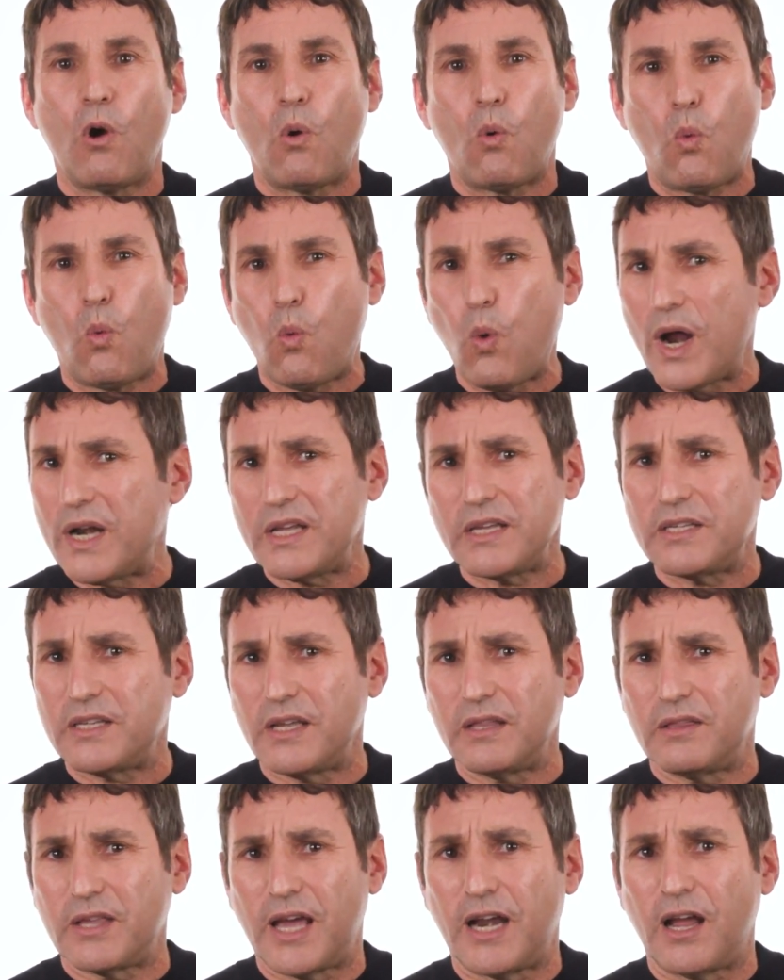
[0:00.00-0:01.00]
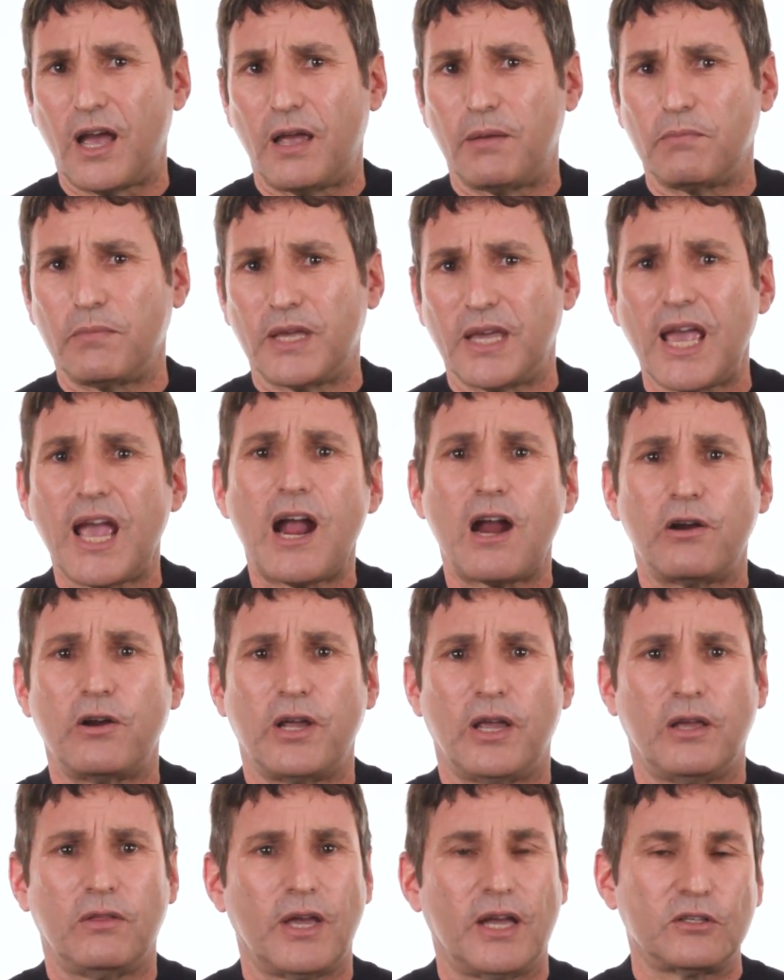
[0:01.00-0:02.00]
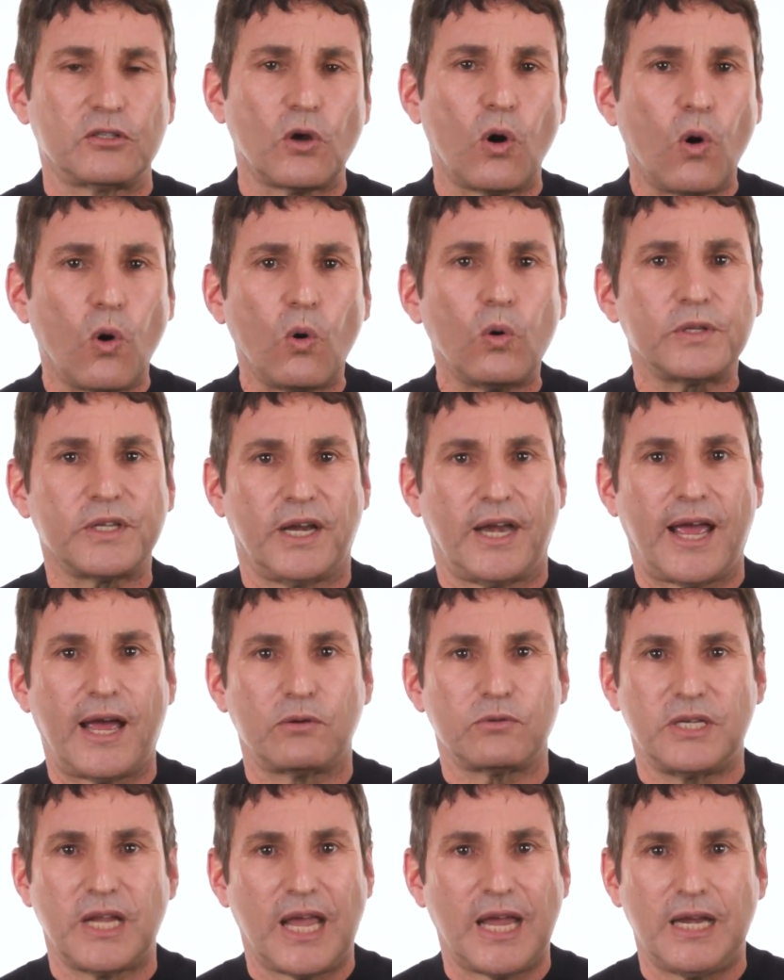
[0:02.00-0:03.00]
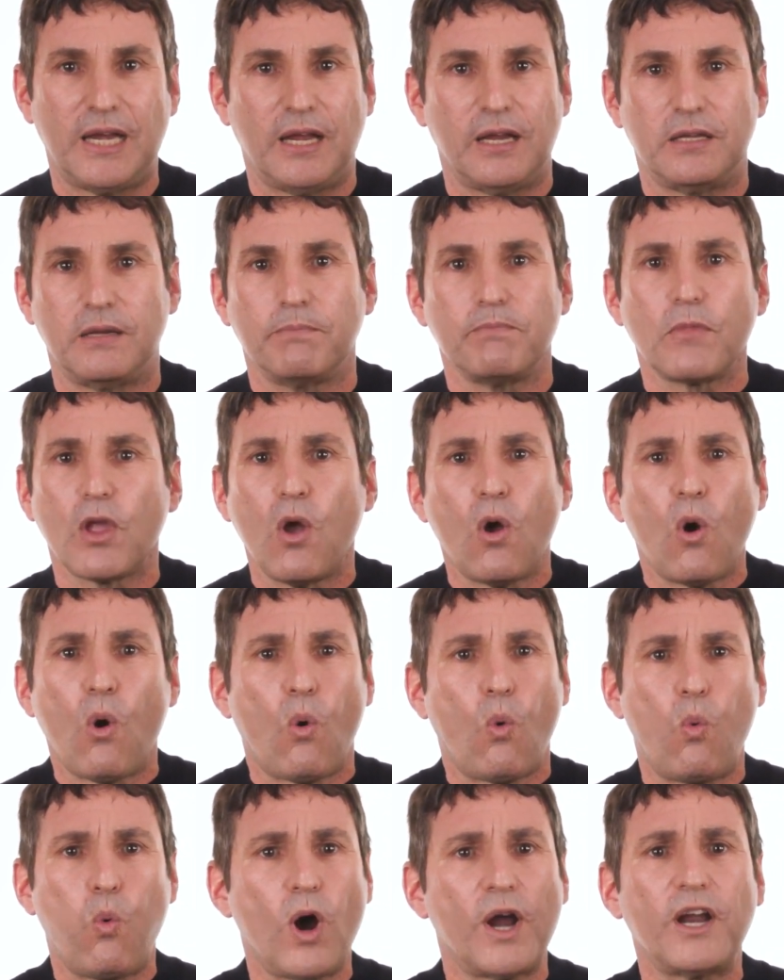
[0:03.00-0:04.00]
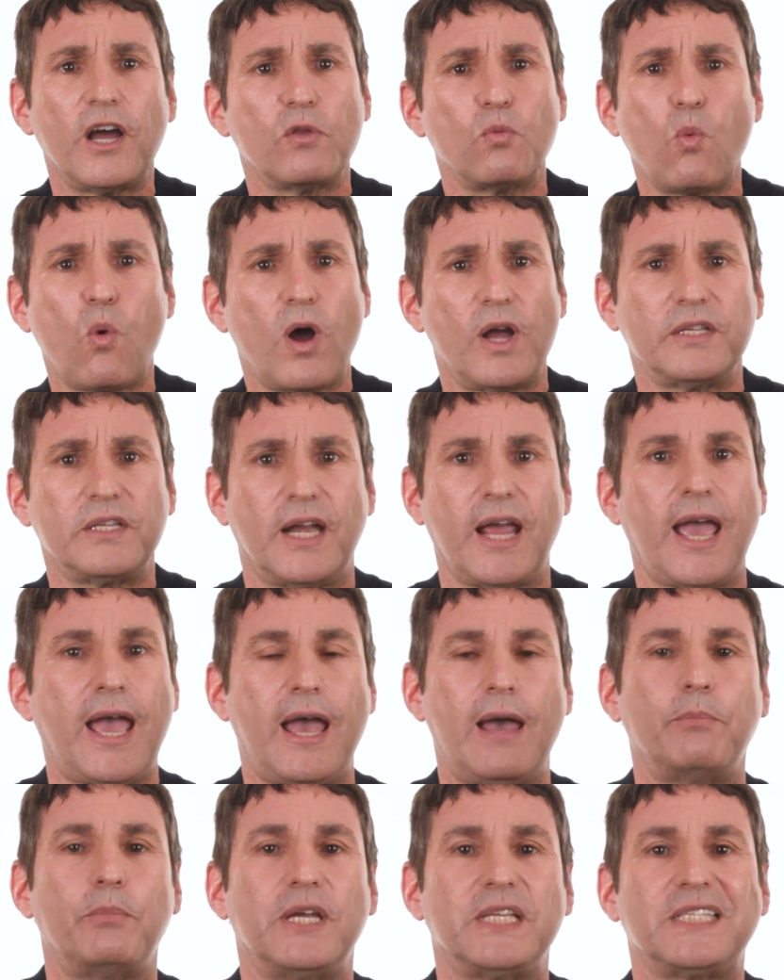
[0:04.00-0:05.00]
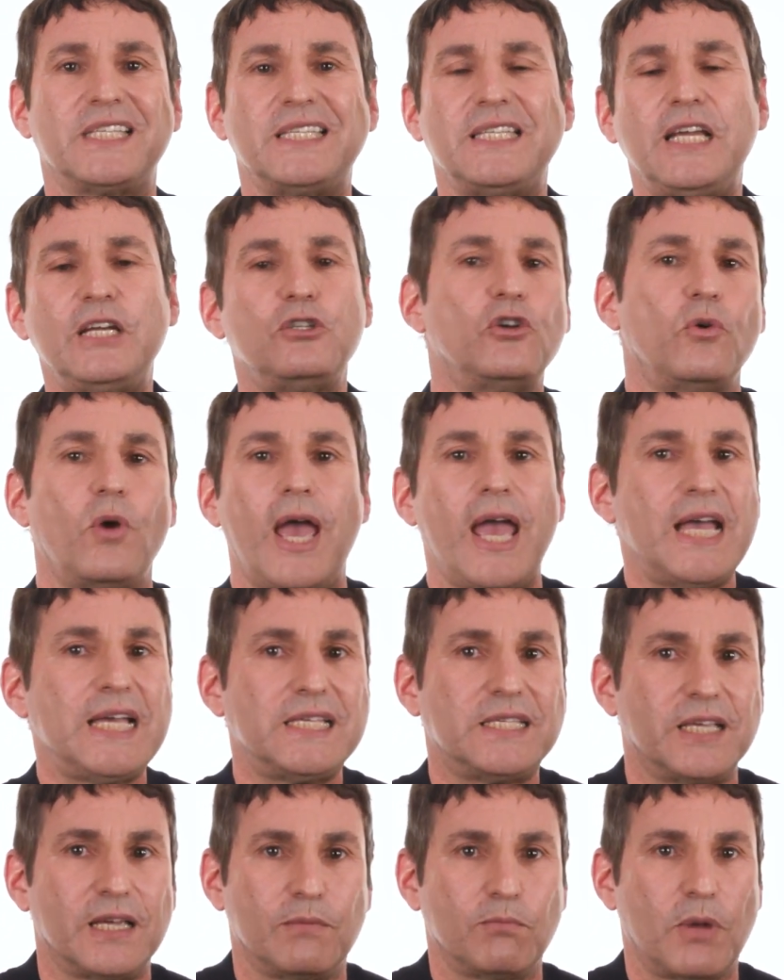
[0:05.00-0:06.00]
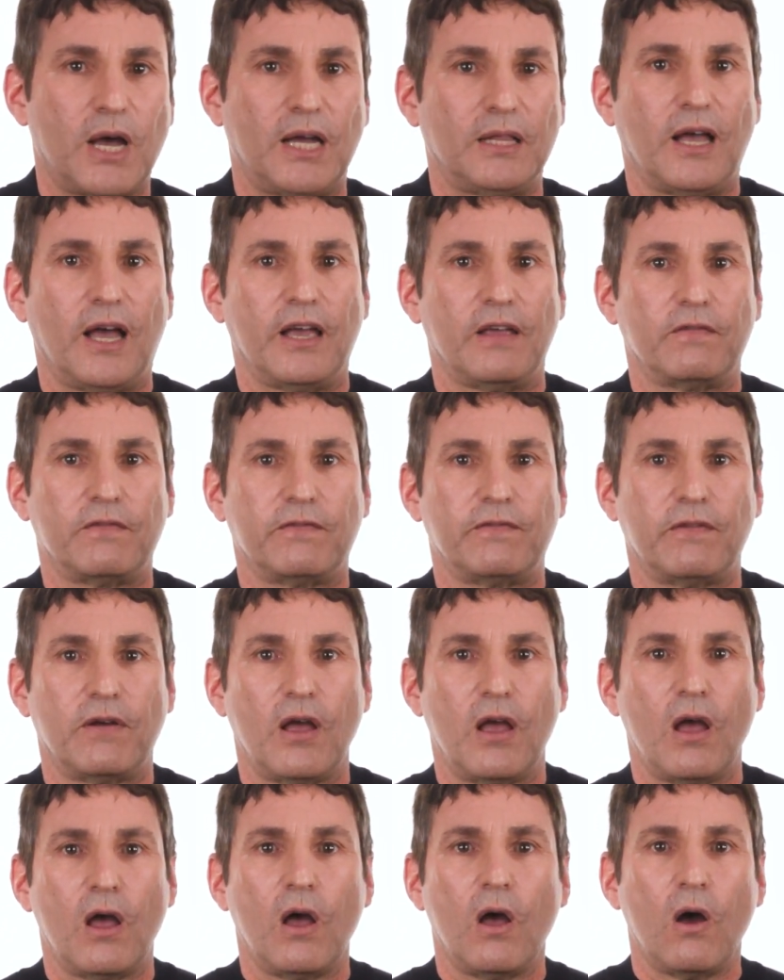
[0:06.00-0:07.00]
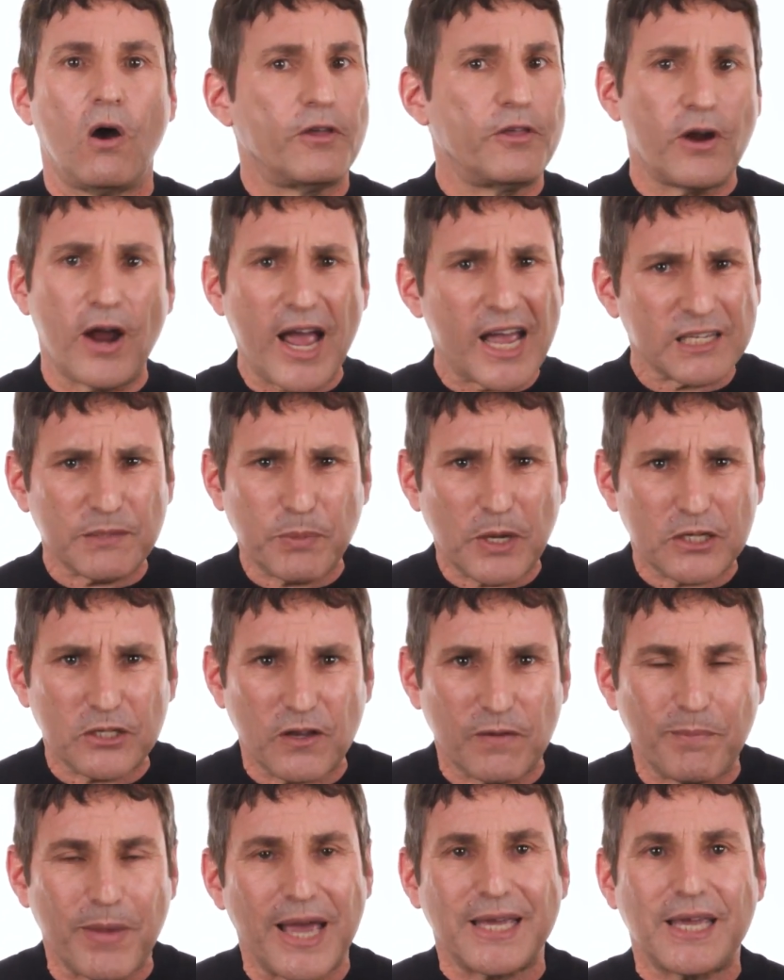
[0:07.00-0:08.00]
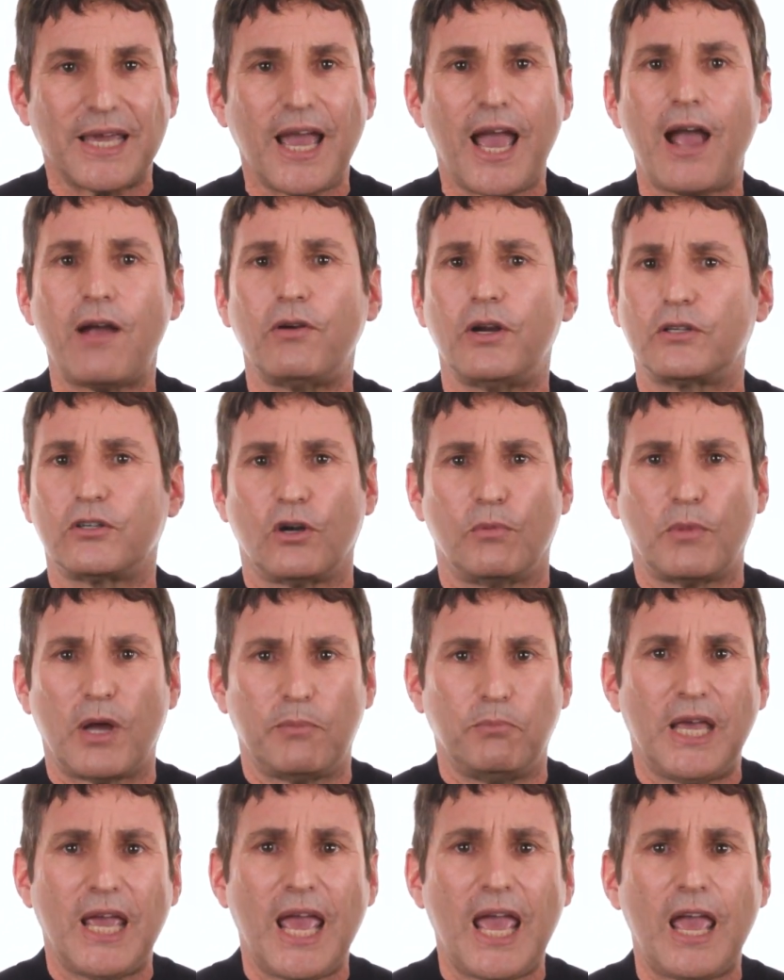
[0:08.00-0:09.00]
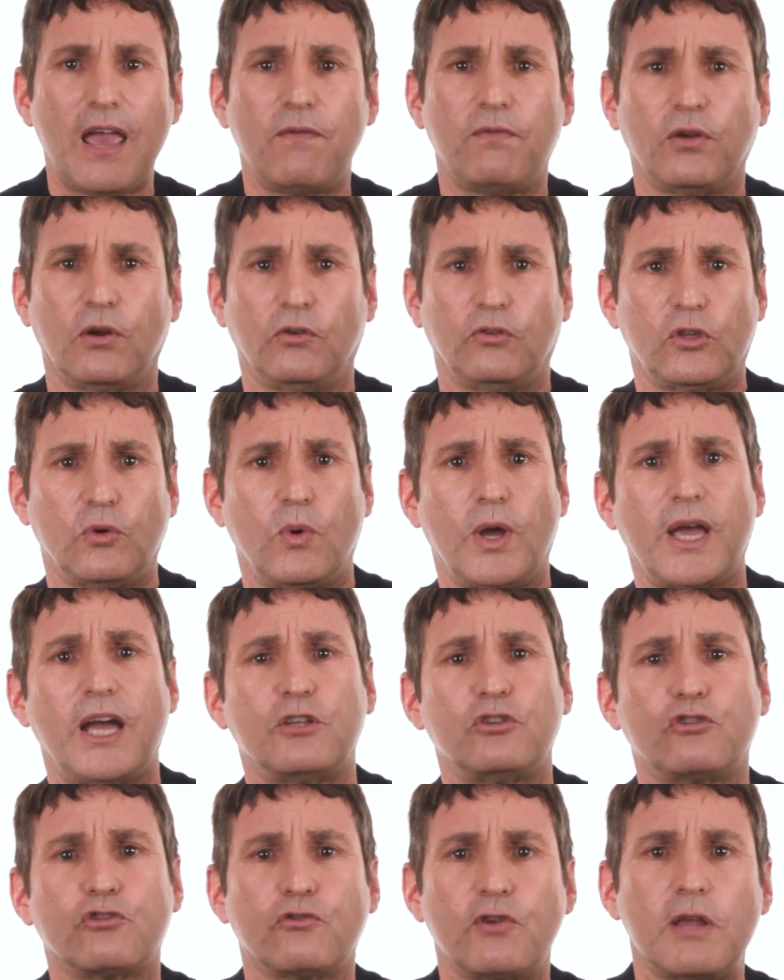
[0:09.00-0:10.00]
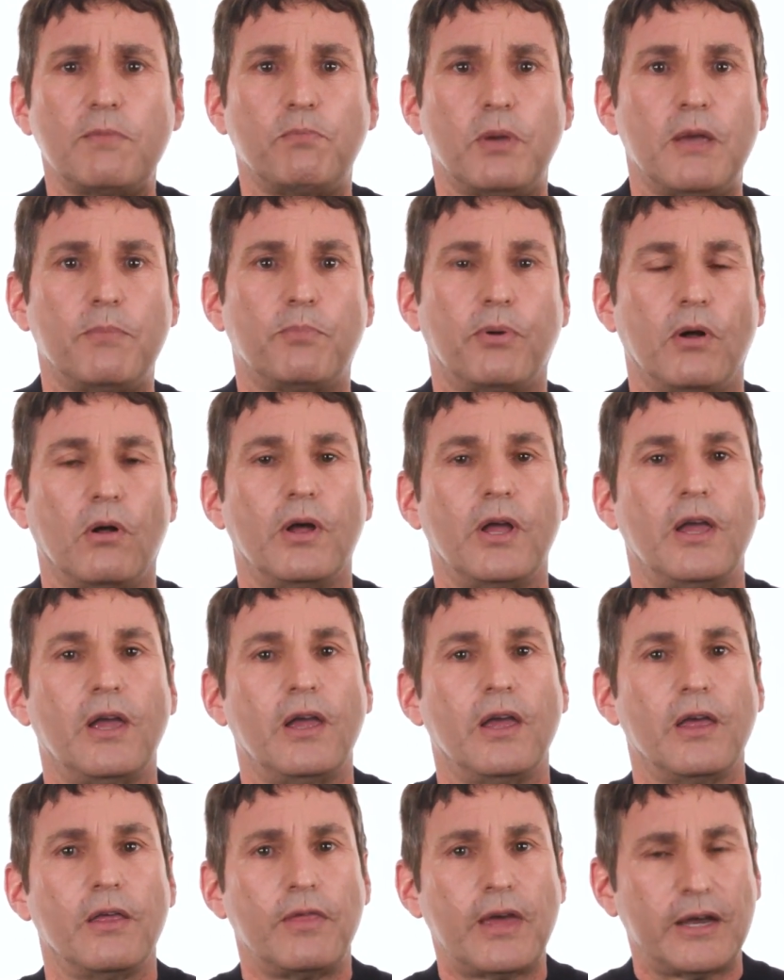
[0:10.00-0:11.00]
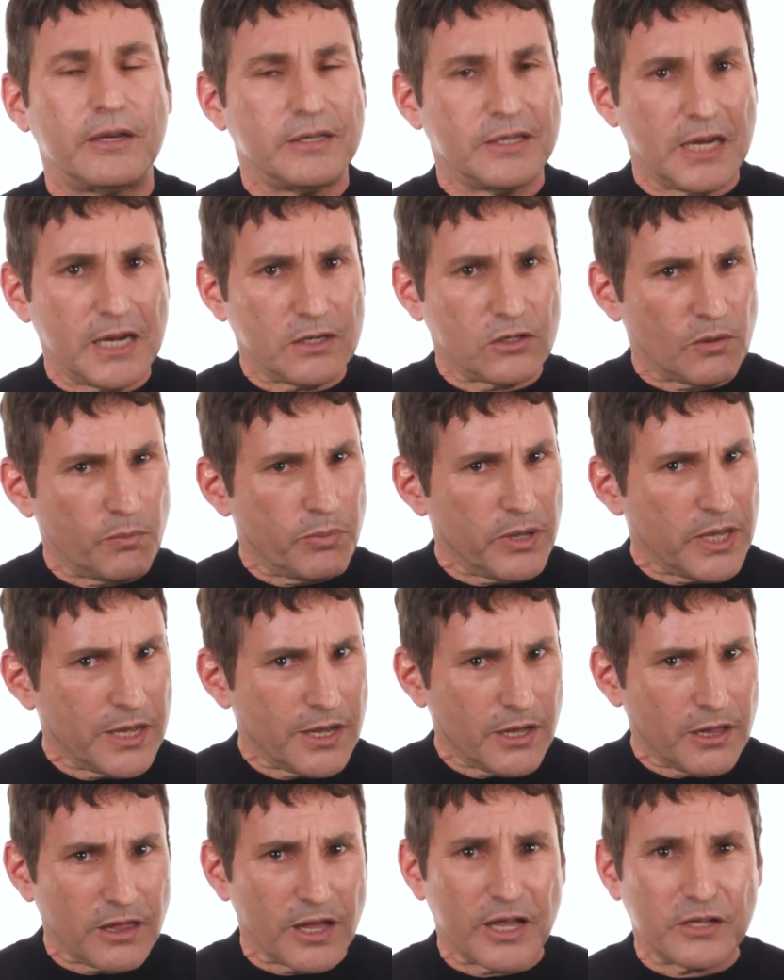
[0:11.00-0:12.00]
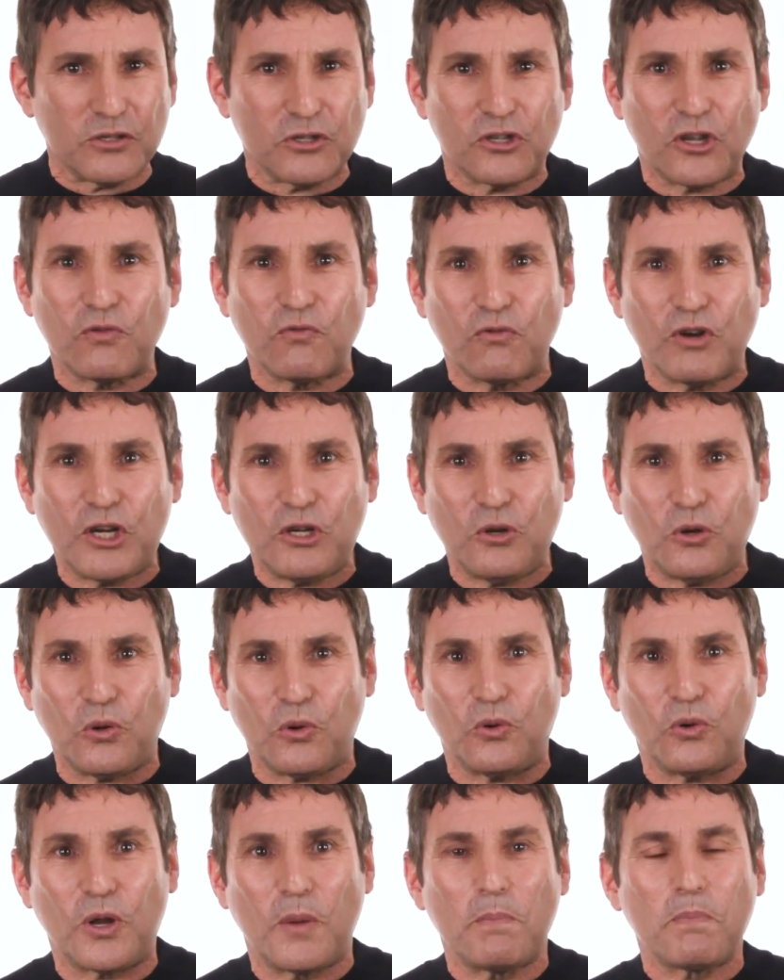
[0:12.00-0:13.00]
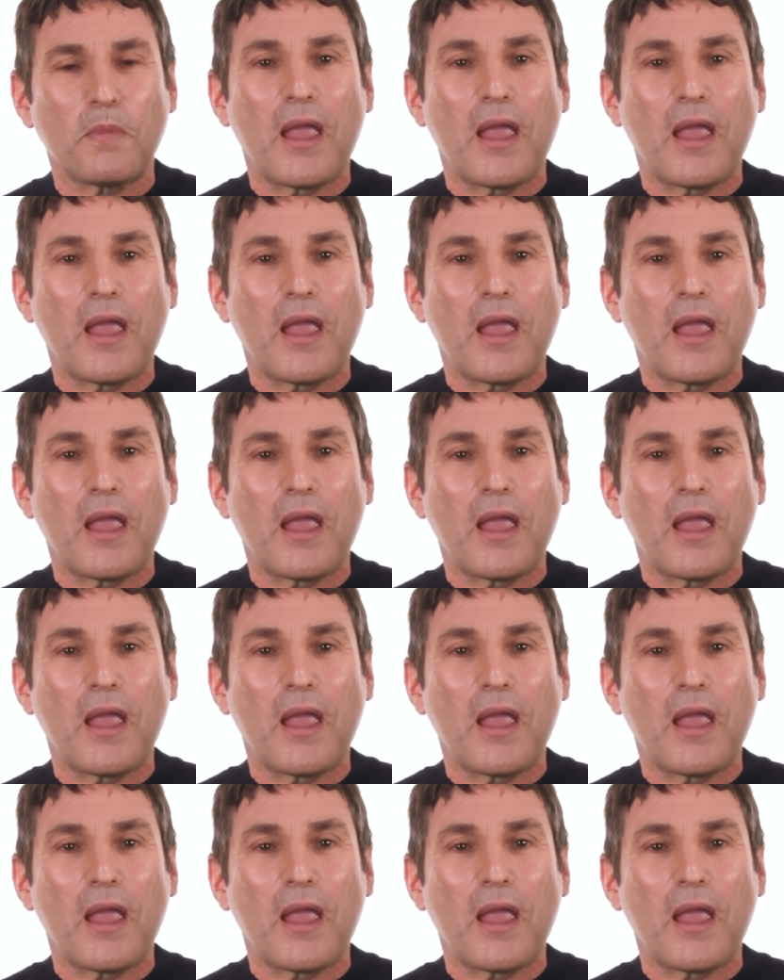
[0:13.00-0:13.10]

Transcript: What is it that I'm carrying that's old and outdated? What unwanted habits need to exit my life? Are there aspects of my character, my behaviors, the way I treat people that need to be cleansed and renewed?